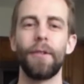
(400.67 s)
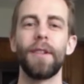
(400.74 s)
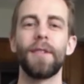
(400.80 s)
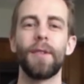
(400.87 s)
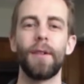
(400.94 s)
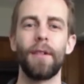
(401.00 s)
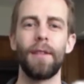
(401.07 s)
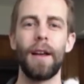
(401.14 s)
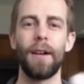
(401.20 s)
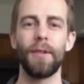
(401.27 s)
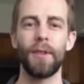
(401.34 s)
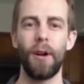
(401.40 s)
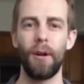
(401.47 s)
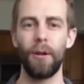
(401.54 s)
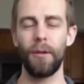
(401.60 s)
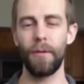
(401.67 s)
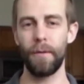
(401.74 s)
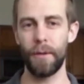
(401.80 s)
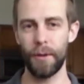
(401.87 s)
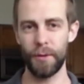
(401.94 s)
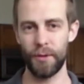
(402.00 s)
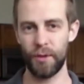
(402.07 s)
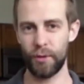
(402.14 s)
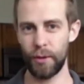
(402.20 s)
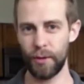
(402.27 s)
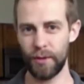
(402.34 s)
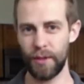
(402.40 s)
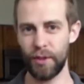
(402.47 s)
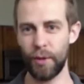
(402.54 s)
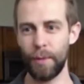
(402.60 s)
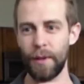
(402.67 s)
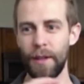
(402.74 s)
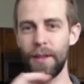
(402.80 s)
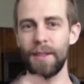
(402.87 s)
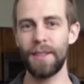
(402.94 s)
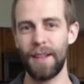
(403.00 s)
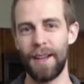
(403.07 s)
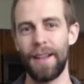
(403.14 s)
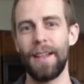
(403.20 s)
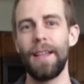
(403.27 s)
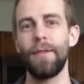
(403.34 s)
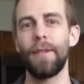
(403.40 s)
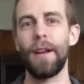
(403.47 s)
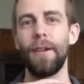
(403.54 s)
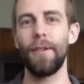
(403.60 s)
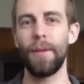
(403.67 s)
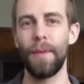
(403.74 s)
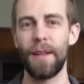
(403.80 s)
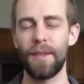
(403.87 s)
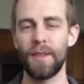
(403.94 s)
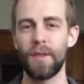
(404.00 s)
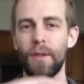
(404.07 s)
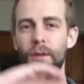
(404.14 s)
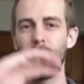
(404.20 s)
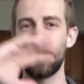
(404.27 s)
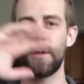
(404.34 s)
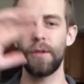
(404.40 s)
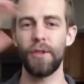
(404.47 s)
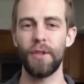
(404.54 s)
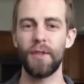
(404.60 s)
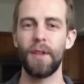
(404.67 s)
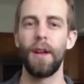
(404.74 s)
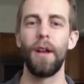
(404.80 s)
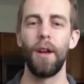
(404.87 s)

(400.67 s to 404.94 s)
and so it allows all of those strokes that you're playing to kind of even out and make this gorgeous,